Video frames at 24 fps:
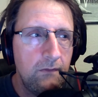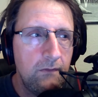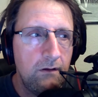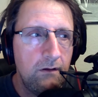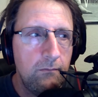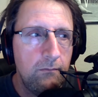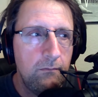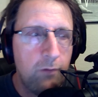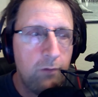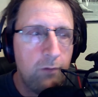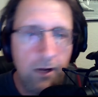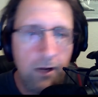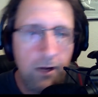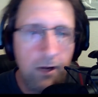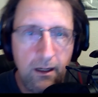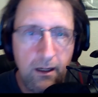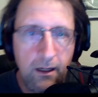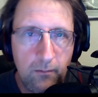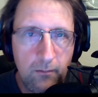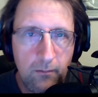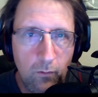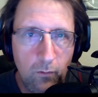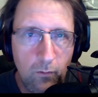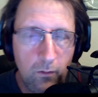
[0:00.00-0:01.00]

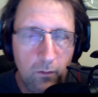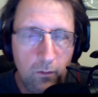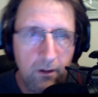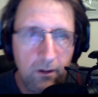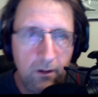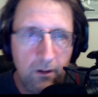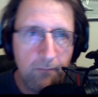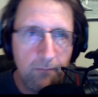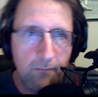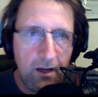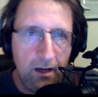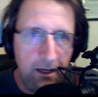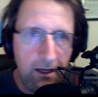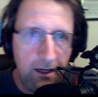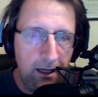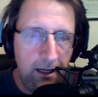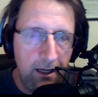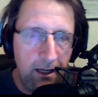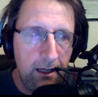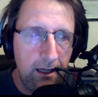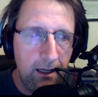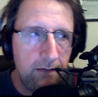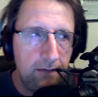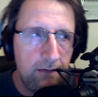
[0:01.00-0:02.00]
praying more in my
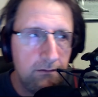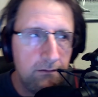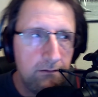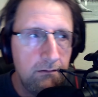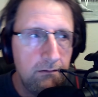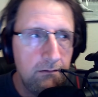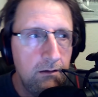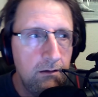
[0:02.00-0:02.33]
head, and